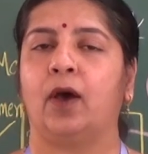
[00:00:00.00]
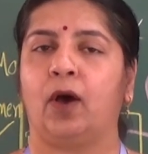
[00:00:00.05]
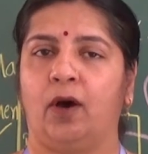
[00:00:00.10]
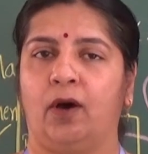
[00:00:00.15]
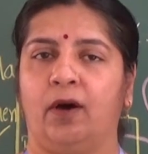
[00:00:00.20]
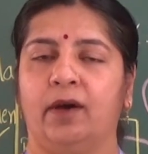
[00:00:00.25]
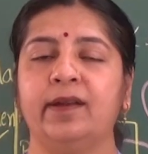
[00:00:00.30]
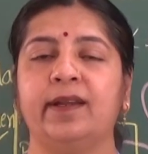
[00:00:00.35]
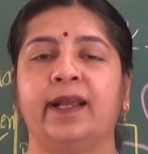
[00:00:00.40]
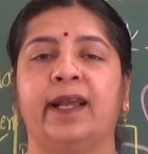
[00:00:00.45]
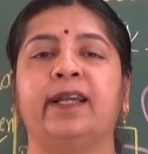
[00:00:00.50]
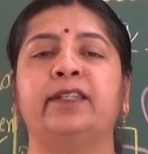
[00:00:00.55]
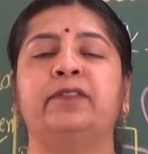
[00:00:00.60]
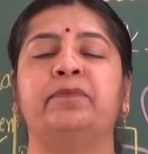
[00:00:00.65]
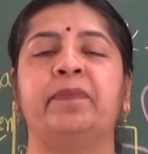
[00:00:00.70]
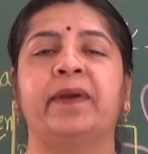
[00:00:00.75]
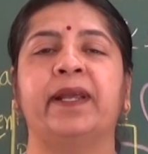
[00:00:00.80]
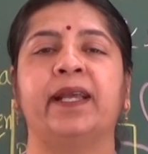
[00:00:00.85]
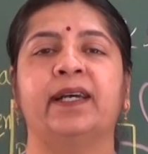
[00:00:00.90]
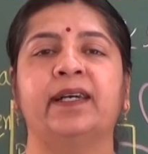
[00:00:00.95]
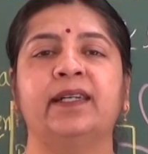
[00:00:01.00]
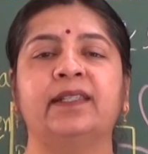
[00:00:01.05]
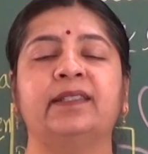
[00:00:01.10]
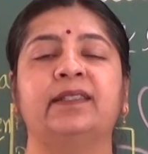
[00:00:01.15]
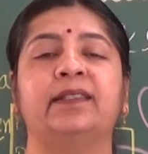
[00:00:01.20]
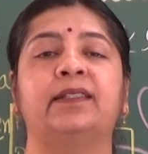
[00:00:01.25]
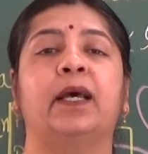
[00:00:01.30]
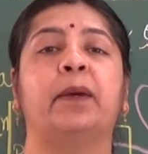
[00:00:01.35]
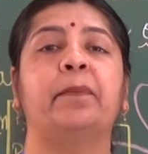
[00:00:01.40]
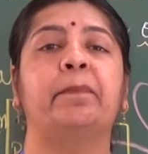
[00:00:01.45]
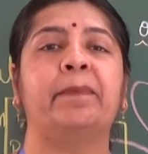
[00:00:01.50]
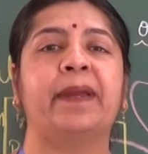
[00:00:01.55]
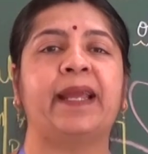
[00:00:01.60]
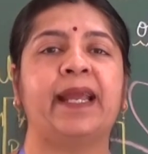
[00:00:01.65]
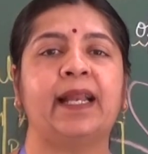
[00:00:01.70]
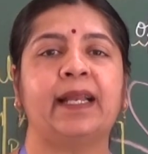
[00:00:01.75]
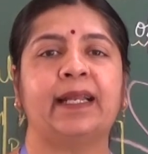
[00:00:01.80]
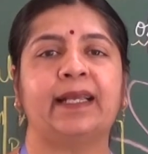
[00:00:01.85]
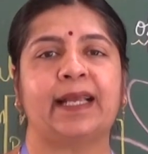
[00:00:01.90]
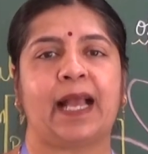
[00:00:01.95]
or it bears the
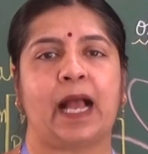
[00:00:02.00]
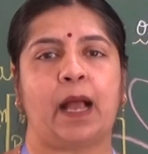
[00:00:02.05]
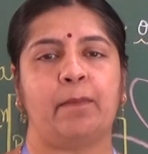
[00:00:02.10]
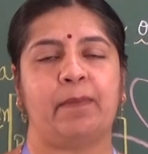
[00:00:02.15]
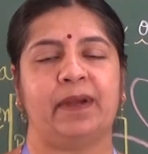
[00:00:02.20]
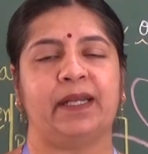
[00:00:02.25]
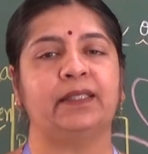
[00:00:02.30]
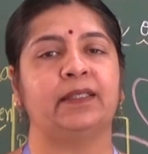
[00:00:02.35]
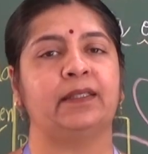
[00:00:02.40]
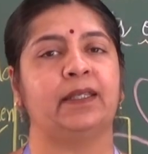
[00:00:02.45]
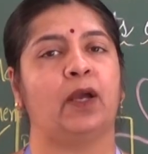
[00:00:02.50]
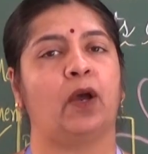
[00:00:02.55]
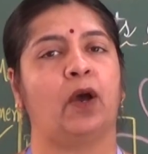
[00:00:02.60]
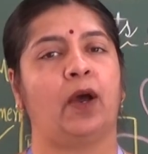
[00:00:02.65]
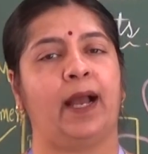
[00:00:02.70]
male gamete